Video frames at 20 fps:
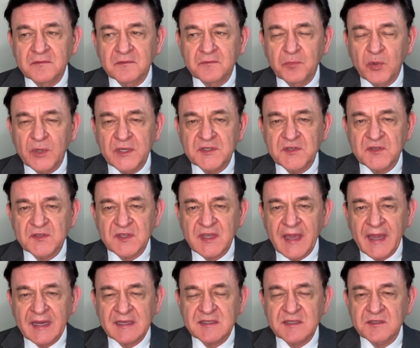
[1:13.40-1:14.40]
poisonous
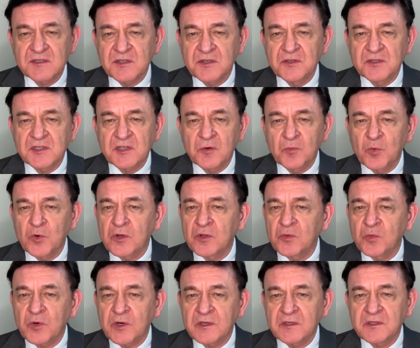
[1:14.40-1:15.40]
gases used in
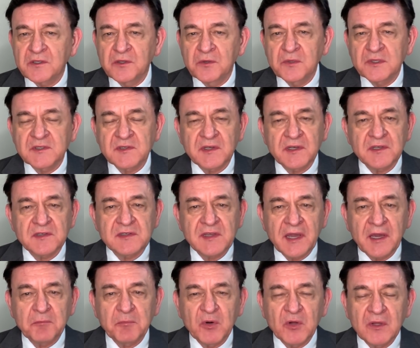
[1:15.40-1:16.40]
World War II was an
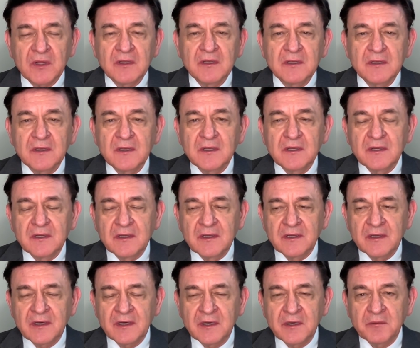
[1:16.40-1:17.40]
example.
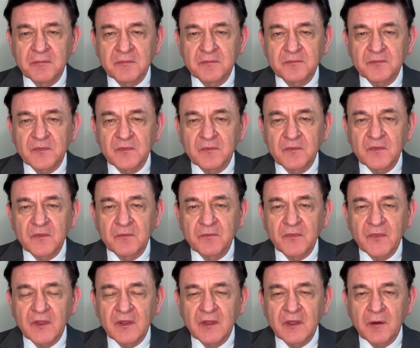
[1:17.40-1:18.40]
A
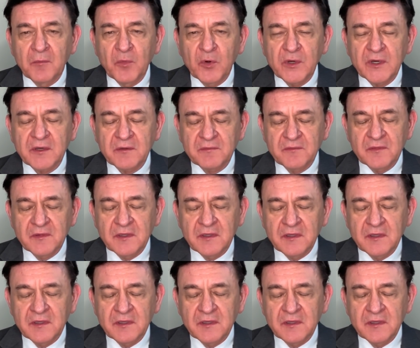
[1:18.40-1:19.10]
more